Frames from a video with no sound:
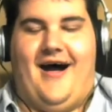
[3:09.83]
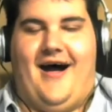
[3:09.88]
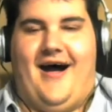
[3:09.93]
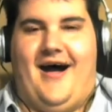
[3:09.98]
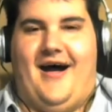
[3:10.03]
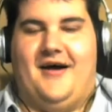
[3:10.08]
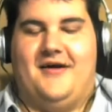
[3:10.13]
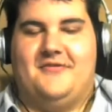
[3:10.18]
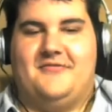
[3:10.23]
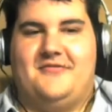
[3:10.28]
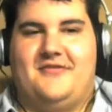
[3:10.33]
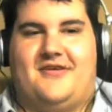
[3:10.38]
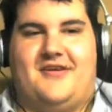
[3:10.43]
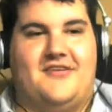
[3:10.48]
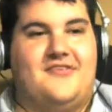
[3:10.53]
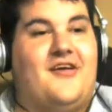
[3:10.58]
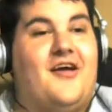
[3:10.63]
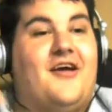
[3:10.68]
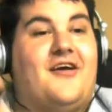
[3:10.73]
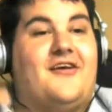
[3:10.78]
Uh,
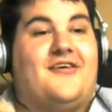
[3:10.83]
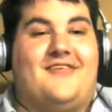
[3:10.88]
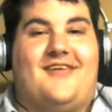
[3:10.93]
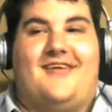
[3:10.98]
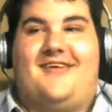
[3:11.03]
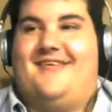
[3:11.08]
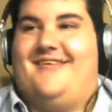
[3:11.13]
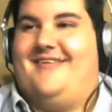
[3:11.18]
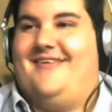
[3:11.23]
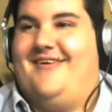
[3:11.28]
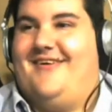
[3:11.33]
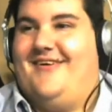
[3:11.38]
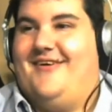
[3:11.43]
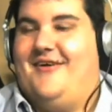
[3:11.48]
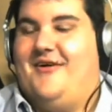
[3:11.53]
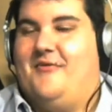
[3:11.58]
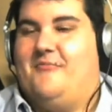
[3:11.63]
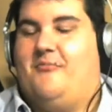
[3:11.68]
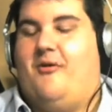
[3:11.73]
well, he was a doctor.